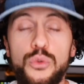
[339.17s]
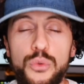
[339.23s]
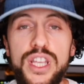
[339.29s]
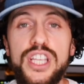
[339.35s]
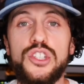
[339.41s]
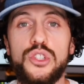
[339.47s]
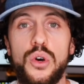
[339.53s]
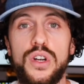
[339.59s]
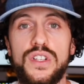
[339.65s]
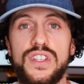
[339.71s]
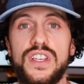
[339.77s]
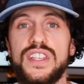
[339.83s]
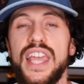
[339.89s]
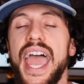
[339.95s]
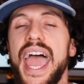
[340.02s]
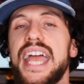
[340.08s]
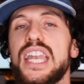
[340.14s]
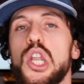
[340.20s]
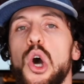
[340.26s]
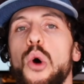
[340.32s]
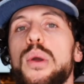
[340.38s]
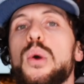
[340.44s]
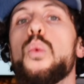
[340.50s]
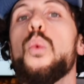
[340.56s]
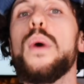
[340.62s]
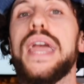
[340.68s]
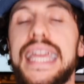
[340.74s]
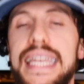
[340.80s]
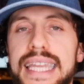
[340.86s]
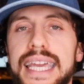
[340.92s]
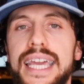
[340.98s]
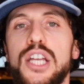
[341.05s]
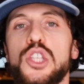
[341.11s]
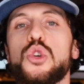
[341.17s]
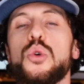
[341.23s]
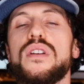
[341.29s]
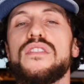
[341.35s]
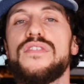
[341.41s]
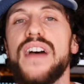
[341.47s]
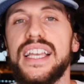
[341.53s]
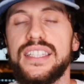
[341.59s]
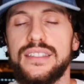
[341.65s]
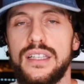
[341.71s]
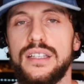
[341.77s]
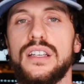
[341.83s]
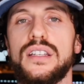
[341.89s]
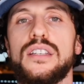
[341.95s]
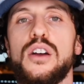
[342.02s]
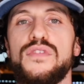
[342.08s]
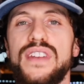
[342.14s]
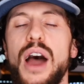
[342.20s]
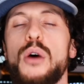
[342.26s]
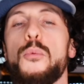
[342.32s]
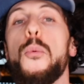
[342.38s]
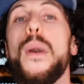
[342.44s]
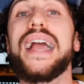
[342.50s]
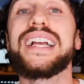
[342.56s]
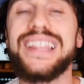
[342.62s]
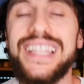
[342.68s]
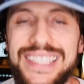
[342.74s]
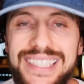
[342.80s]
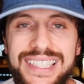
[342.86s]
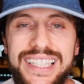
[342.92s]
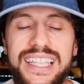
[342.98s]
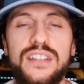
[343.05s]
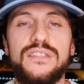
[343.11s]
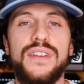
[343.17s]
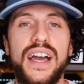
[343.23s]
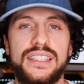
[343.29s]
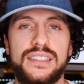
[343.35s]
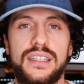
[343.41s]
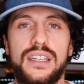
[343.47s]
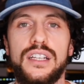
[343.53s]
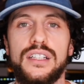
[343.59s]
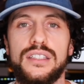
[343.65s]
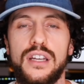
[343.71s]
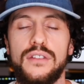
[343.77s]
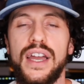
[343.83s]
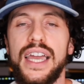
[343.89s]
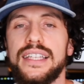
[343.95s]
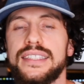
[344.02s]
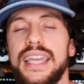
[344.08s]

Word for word: the resources and knowing when to invest in yourself, not recklessly investing in yourself.